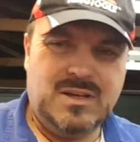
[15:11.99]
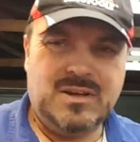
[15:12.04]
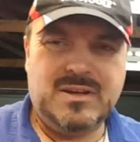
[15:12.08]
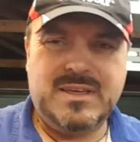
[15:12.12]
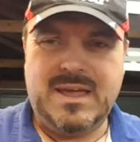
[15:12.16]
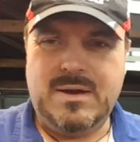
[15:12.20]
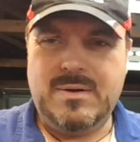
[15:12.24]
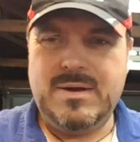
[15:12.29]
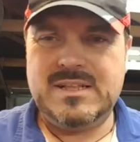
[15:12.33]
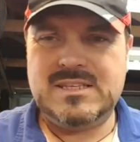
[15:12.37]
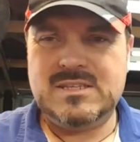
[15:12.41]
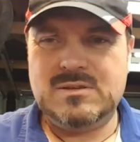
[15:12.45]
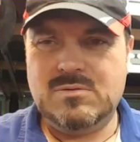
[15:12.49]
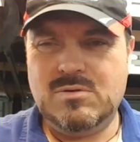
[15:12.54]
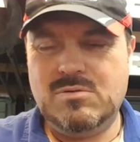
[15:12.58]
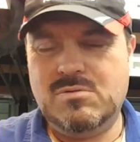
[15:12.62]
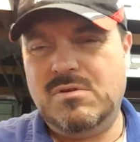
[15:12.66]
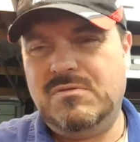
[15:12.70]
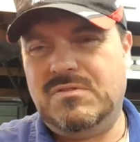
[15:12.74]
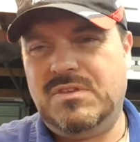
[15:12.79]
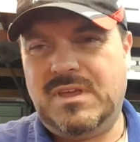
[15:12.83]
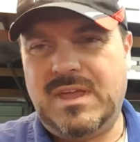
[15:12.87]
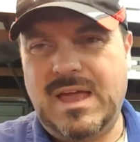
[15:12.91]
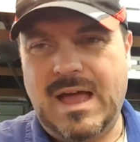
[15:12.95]
okay, we had to
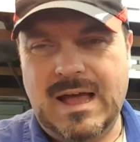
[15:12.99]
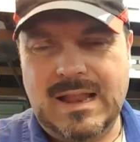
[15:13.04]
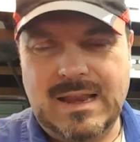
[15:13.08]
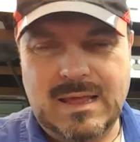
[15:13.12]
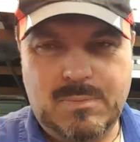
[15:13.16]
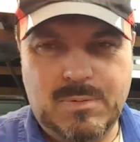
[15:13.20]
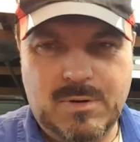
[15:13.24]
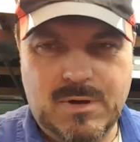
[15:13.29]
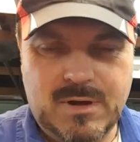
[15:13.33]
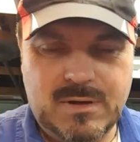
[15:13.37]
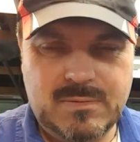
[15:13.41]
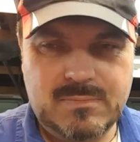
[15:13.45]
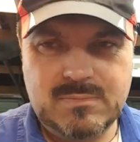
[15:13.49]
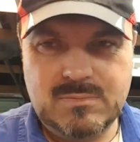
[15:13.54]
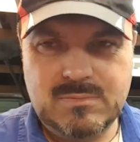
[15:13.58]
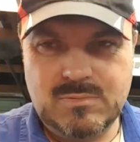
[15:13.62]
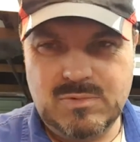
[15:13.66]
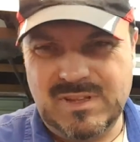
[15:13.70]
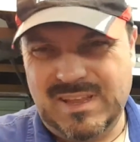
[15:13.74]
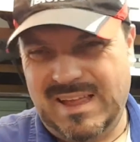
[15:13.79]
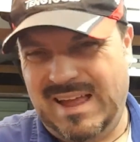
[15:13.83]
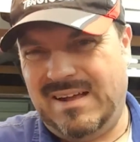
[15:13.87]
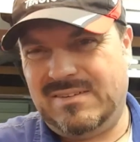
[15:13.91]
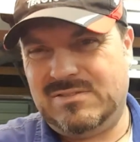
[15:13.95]
remove the caliper.
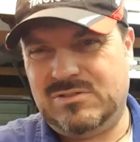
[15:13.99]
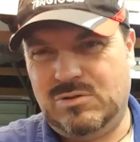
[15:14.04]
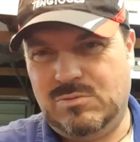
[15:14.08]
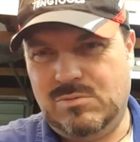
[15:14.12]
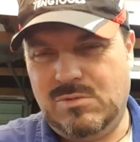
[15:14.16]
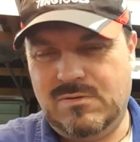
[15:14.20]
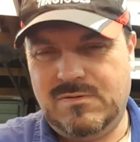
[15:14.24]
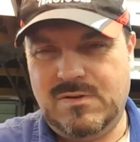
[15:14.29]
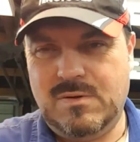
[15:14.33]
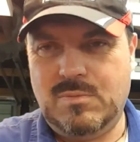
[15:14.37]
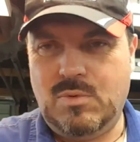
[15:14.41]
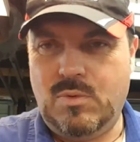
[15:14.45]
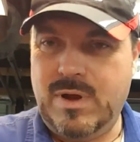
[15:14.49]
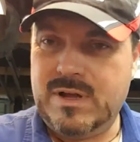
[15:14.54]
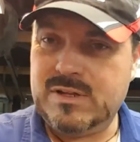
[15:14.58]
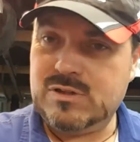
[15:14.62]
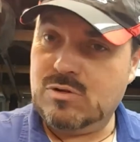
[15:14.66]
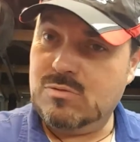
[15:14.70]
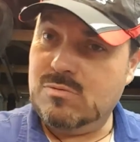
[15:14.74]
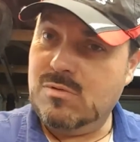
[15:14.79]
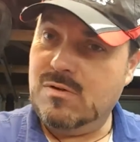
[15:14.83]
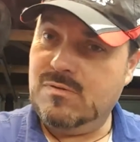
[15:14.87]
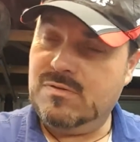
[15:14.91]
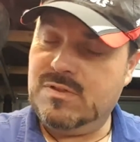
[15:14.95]
We didn't have to remove it, but we had
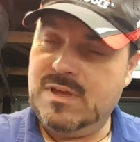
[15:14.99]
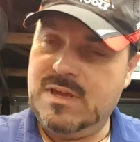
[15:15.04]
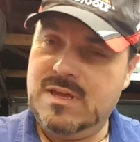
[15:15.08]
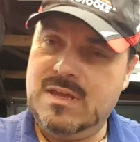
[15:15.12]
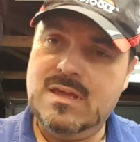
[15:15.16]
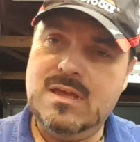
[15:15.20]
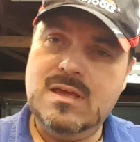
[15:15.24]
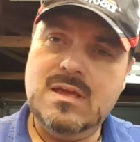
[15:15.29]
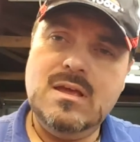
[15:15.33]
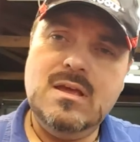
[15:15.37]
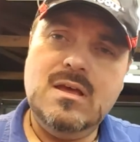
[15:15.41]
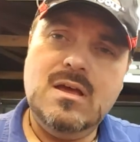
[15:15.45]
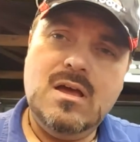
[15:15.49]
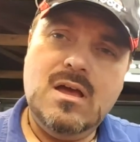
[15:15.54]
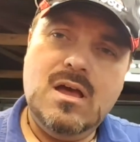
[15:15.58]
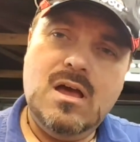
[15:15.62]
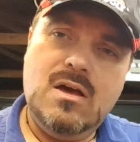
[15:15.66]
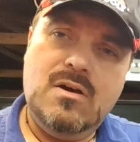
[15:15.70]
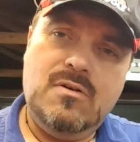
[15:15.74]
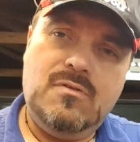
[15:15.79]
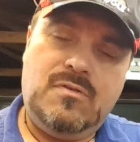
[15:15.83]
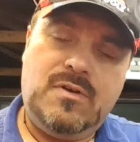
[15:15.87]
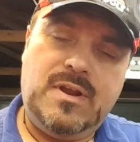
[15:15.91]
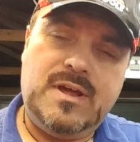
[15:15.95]
to remove the
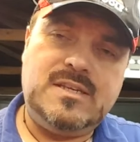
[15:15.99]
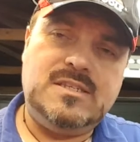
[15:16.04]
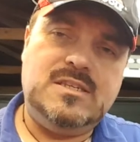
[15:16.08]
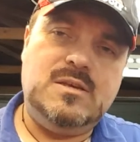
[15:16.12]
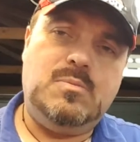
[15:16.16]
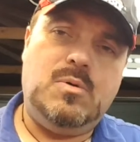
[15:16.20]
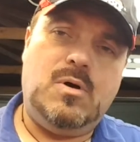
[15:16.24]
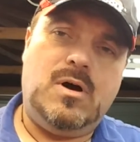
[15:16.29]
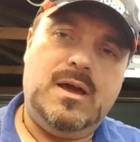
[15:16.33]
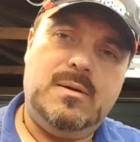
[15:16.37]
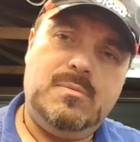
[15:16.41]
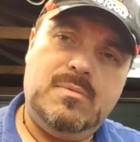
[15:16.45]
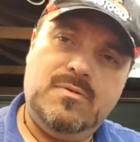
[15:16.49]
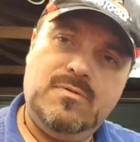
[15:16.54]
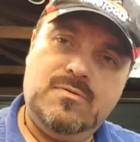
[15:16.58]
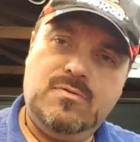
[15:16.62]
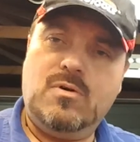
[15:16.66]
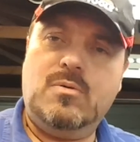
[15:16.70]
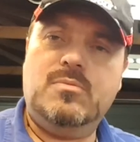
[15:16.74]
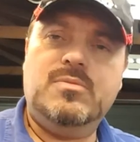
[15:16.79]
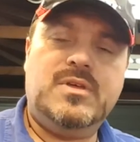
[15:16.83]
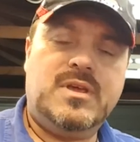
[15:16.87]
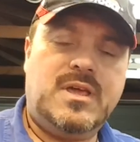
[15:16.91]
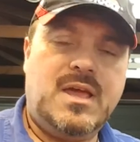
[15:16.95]
flexi pipe
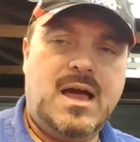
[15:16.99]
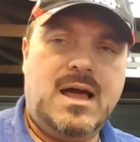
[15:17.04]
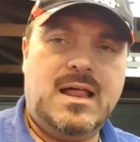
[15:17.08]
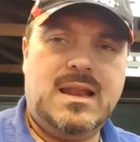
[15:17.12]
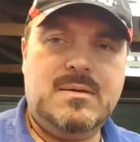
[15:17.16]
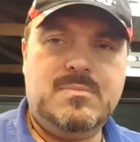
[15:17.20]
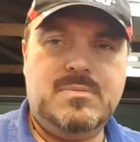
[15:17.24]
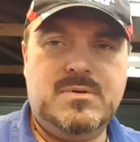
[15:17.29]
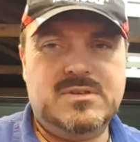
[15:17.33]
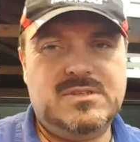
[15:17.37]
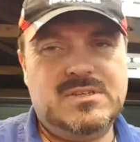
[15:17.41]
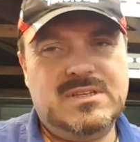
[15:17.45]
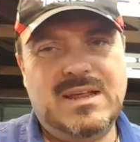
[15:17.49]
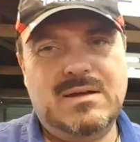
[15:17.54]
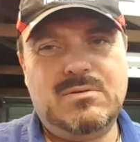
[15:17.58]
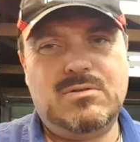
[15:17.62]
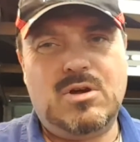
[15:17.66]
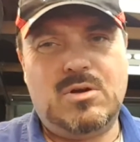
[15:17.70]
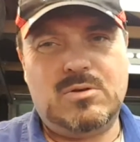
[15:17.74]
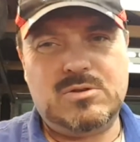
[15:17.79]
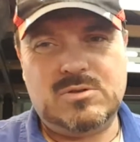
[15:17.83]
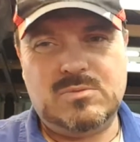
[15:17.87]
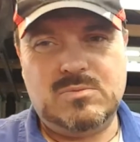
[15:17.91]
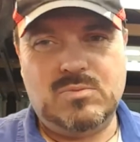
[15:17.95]
from the caliper, so now
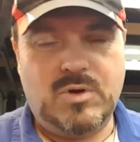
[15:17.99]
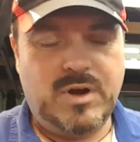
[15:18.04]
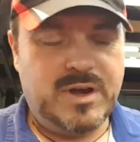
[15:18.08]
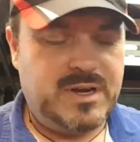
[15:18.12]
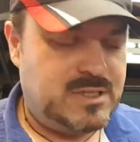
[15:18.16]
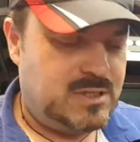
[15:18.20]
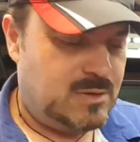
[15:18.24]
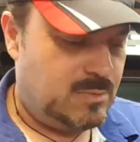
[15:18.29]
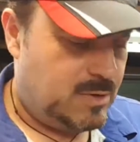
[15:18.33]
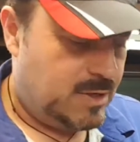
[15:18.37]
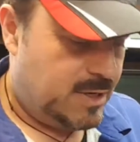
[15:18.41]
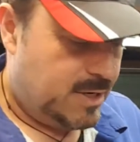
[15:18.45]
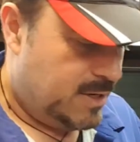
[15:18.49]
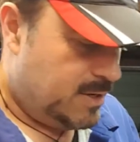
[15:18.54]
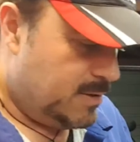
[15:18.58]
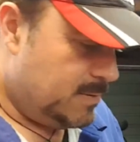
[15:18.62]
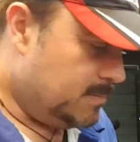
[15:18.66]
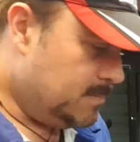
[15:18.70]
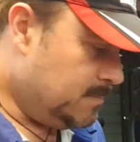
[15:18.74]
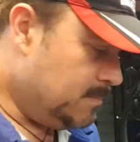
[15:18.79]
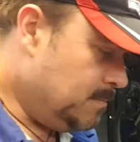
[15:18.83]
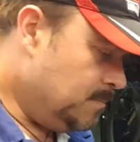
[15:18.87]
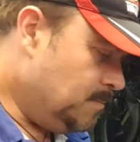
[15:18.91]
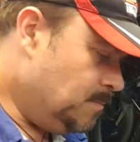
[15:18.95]
we've got some brakes to bleed.
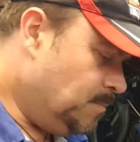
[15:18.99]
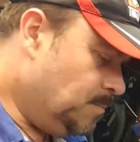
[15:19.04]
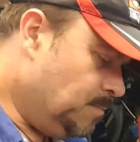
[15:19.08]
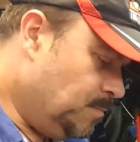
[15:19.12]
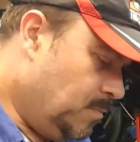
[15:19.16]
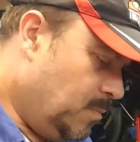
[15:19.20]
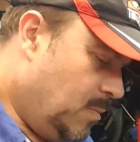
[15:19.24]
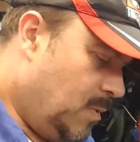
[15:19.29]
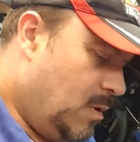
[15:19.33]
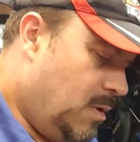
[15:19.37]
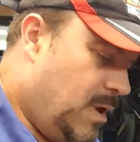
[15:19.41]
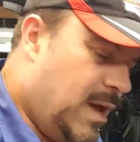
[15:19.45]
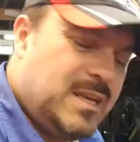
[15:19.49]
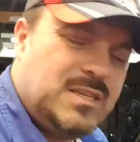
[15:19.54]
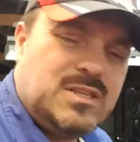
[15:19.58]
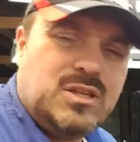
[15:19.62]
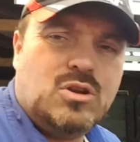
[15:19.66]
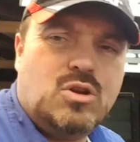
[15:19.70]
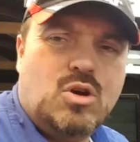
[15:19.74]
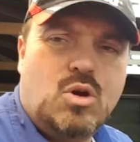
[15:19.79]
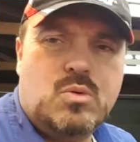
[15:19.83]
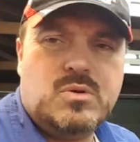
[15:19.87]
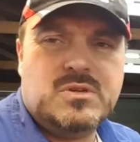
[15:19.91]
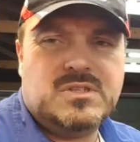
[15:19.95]
That's
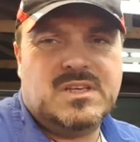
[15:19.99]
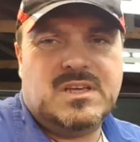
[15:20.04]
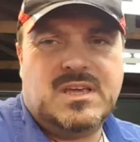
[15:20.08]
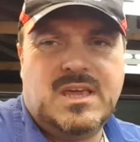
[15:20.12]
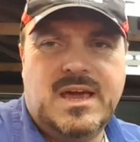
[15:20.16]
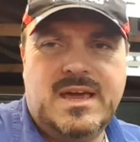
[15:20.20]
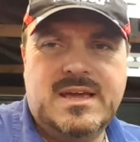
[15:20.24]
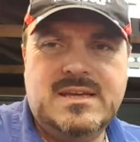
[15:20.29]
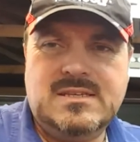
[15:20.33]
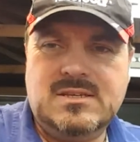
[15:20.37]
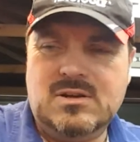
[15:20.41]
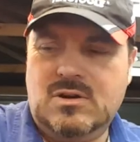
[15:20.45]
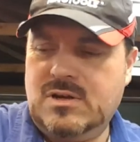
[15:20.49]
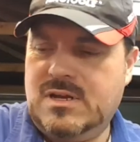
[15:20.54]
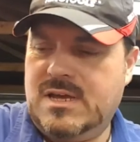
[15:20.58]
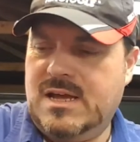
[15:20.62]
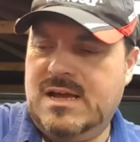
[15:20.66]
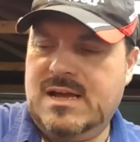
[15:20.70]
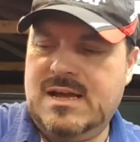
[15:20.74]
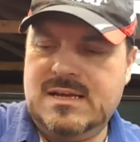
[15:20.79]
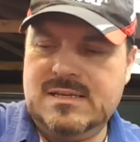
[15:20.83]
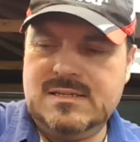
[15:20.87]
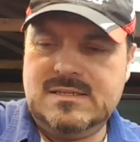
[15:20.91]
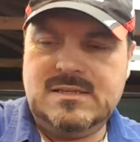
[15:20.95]
not always the case on
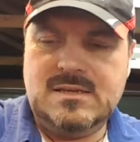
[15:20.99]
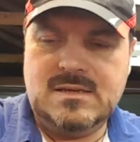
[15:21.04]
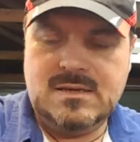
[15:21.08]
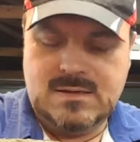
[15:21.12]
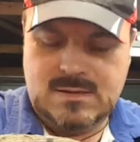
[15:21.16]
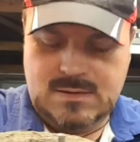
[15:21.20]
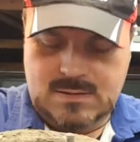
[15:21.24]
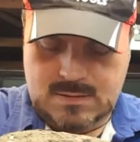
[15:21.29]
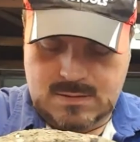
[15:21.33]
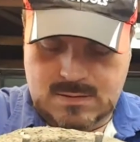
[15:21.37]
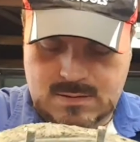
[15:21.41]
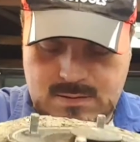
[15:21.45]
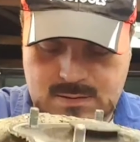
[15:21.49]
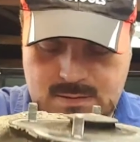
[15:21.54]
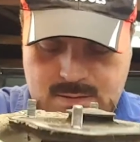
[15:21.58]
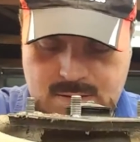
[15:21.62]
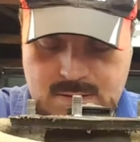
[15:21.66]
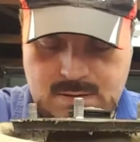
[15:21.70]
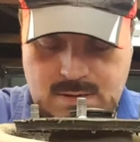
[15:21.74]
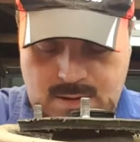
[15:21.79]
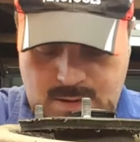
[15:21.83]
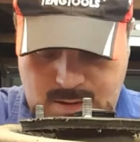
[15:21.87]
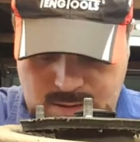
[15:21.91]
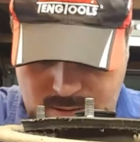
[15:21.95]
cars.
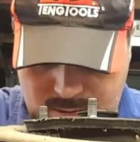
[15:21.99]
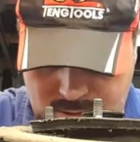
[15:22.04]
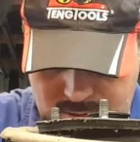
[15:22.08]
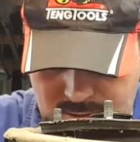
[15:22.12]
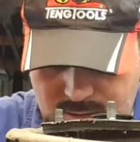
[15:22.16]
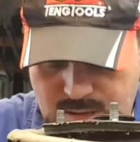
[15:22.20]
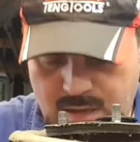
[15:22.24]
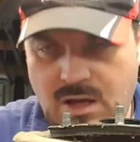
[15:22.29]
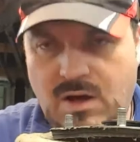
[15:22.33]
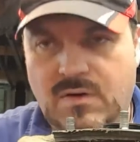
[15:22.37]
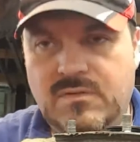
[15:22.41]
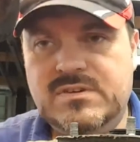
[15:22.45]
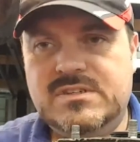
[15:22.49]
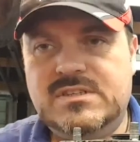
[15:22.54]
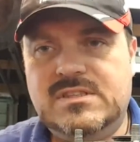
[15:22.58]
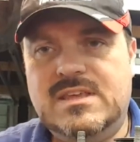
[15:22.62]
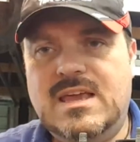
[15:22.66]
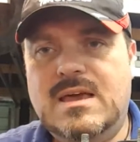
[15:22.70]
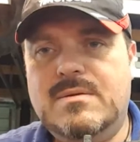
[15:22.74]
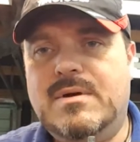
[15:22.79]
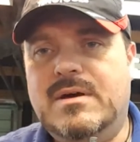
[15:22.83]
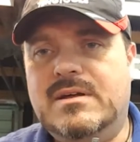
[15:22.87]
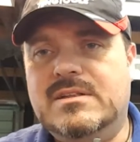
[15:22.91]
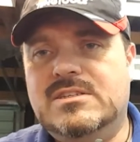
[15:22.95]
Obviously
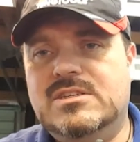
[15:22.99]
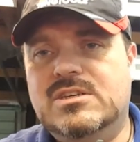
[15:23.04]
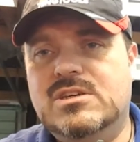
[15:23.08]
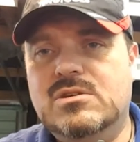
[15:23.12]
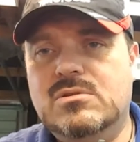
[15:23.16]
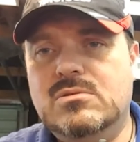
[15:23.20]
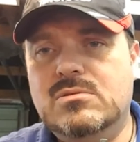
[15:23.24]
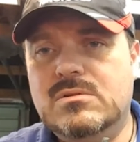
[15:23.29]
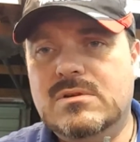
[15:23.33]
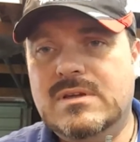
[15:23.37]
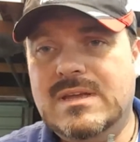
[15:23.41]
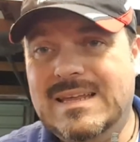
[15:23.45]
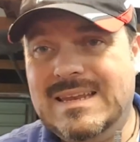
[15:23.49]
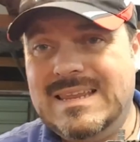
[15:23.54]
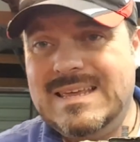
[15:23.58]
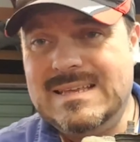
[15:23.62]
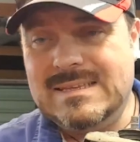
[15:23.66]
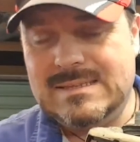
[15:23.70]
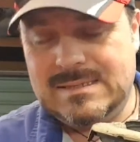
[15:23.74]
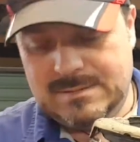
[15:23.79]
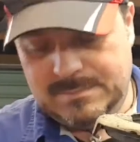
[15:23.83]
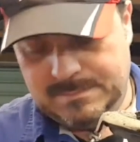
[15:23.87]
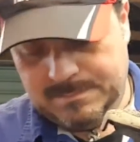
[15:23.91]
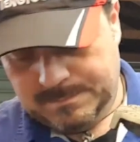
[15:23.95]
the MR2, it is.